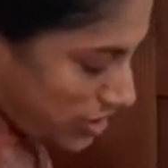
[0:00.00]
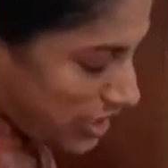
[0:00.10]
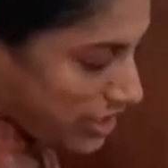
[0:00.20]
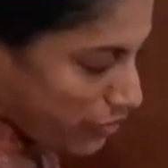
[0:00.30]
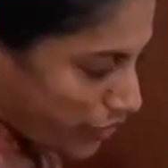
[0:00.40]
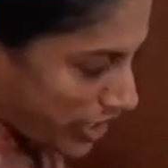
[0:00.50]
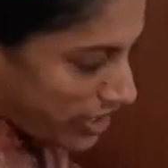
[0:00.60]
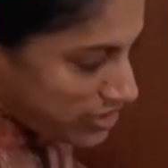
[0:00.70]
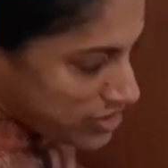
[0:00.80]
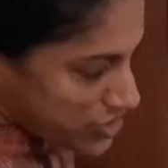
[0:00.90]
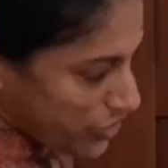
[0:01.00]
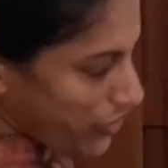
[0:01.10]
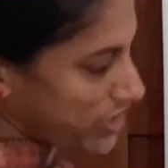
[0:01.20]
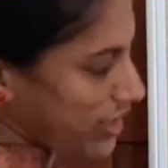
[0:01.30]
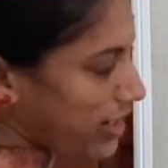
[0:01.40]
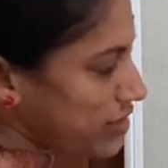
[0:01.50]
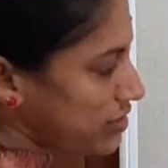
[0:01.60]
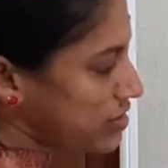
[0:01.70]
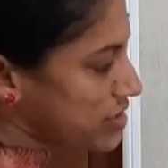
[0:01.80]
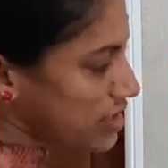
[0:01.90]
in such a way
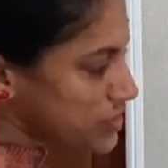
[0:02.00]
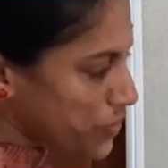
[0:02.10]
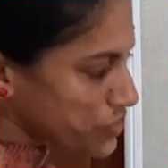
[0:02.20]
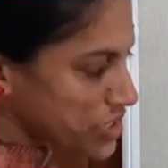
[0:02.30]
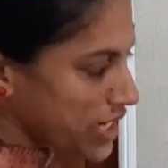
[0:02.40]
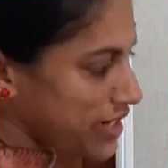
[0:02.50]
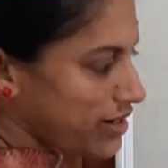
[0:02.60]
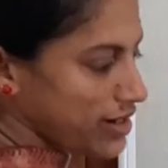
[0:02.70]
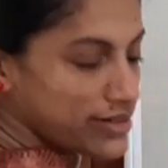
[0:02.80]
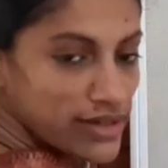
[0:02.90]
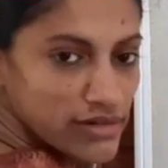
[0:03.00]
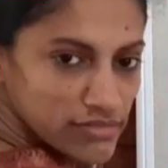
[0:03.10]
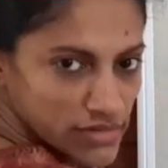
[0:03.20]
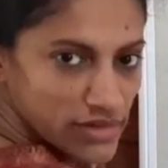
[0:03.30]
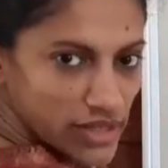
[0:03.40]
that this has proceeded little